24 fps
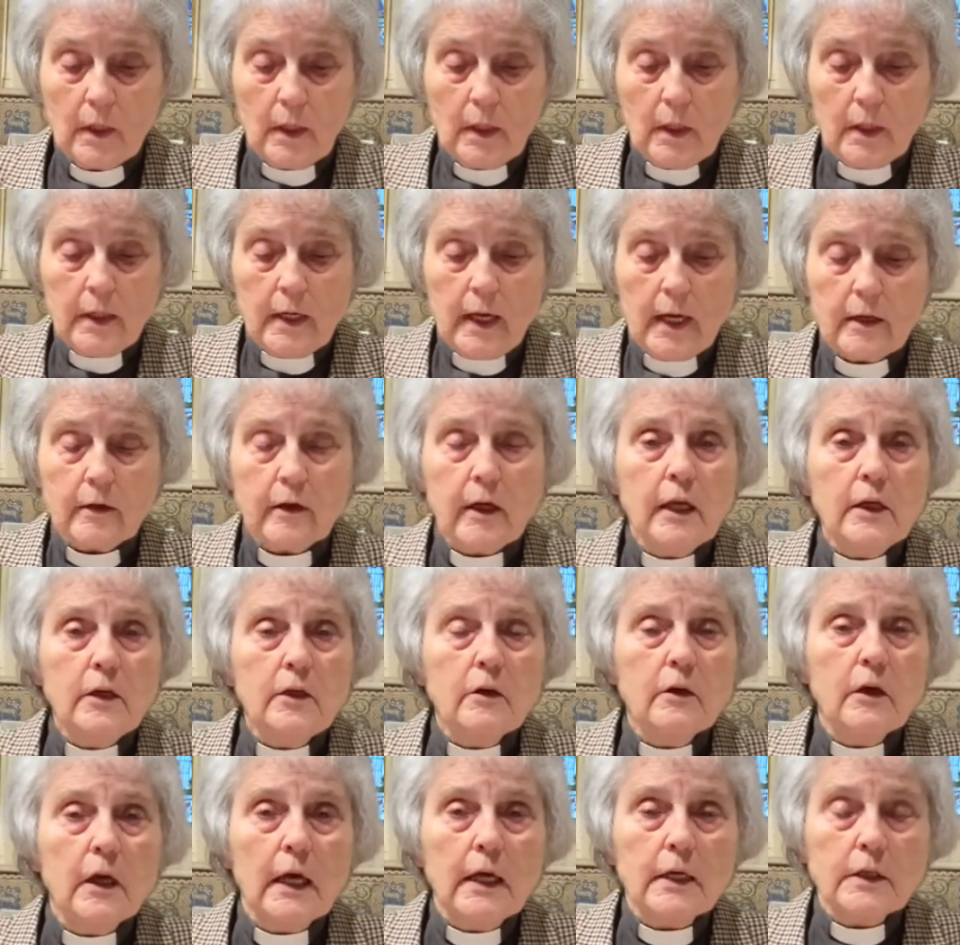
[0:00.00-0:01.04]
Now, can you
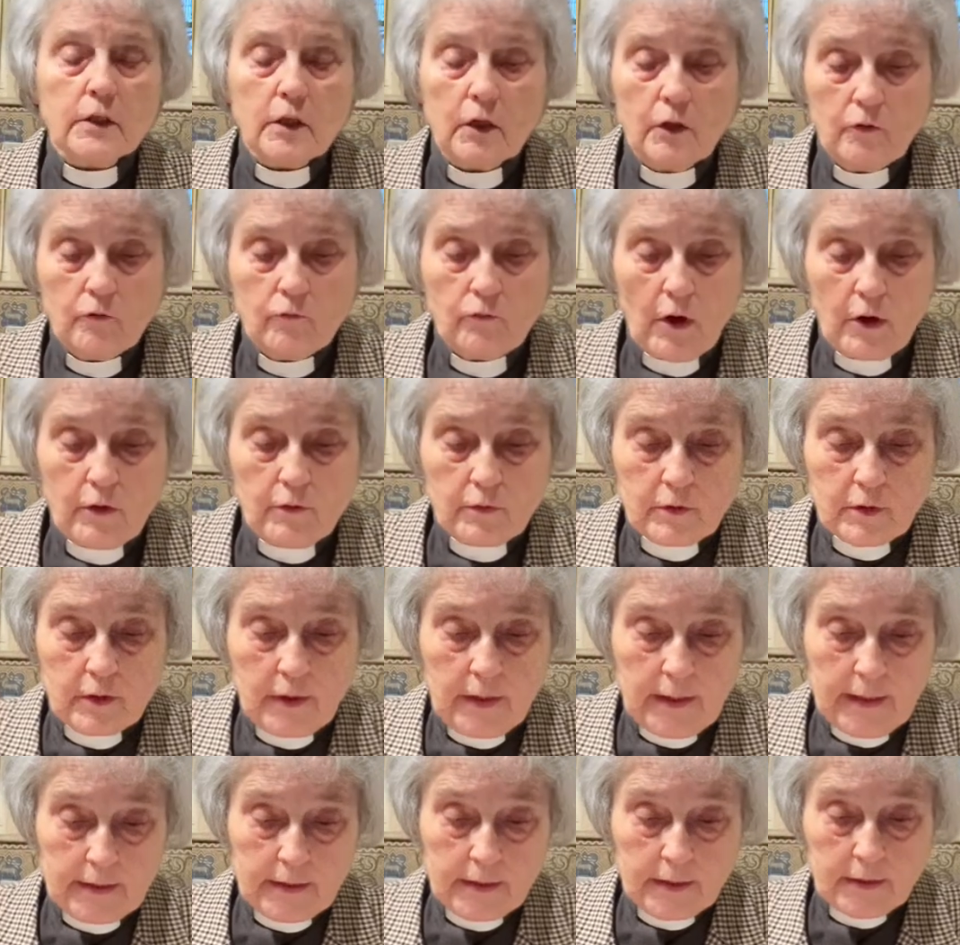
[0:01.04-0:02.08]
guess who wrote
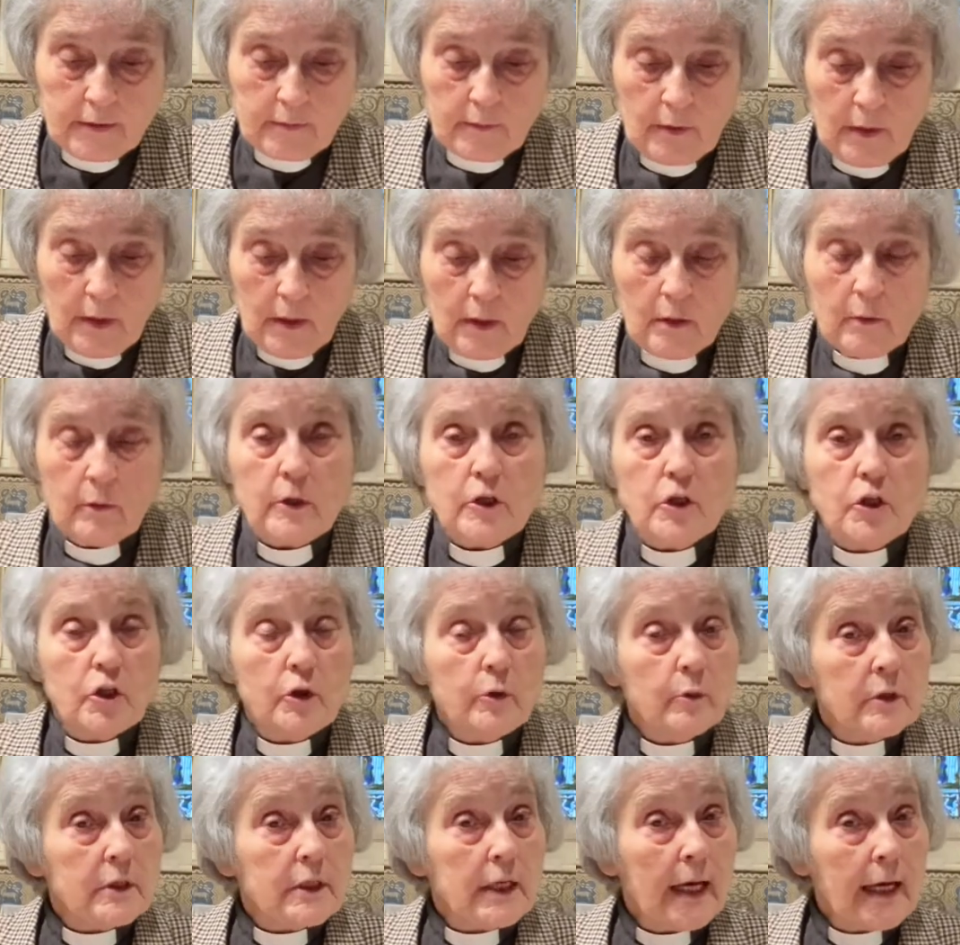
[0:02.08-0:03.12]
this when she
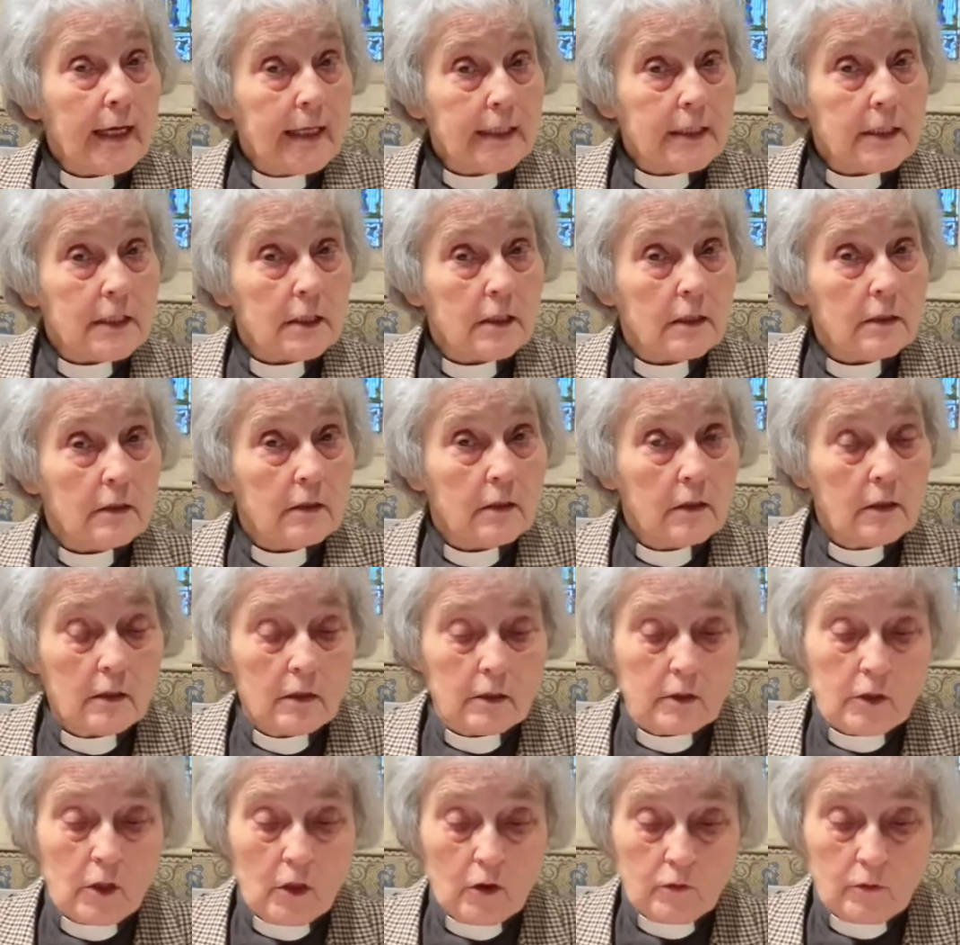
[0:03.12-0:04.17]
was 8 years
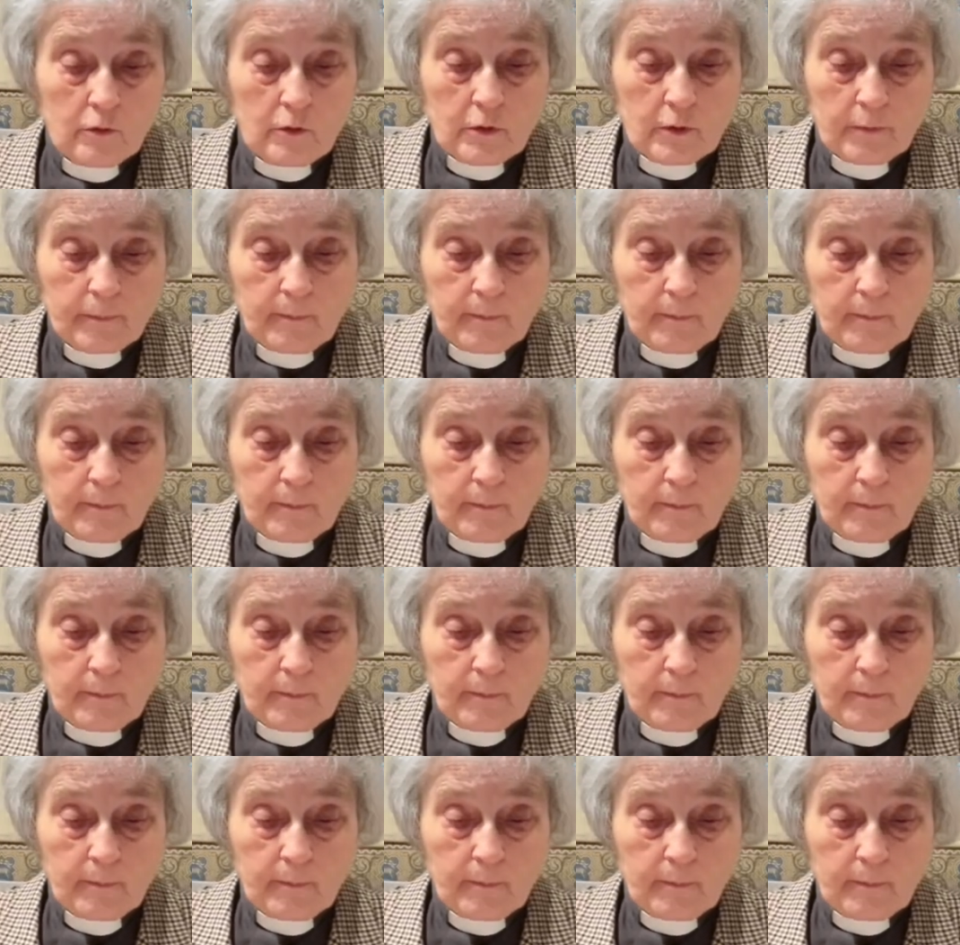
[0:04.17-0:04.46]
old?